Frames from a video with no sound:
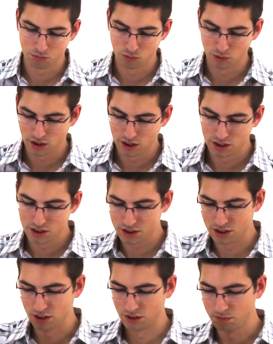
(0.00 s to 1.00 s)
run,
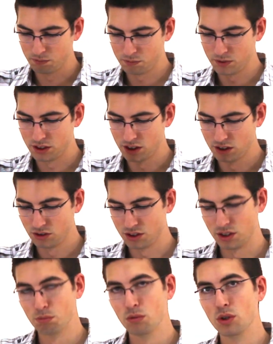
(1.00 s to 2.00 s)
to
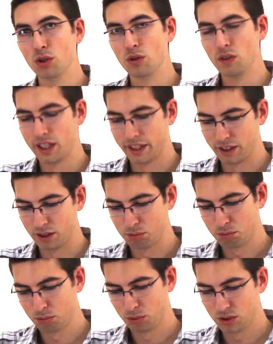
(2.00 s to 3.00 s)
continuously move at a
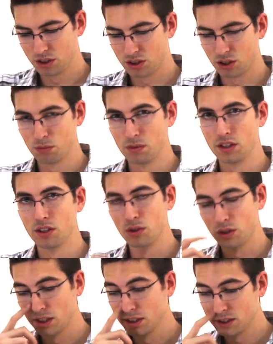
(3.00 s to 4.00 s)
predetermined
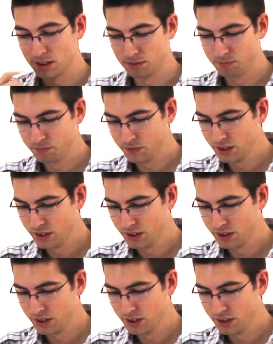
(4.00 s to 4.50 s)
location.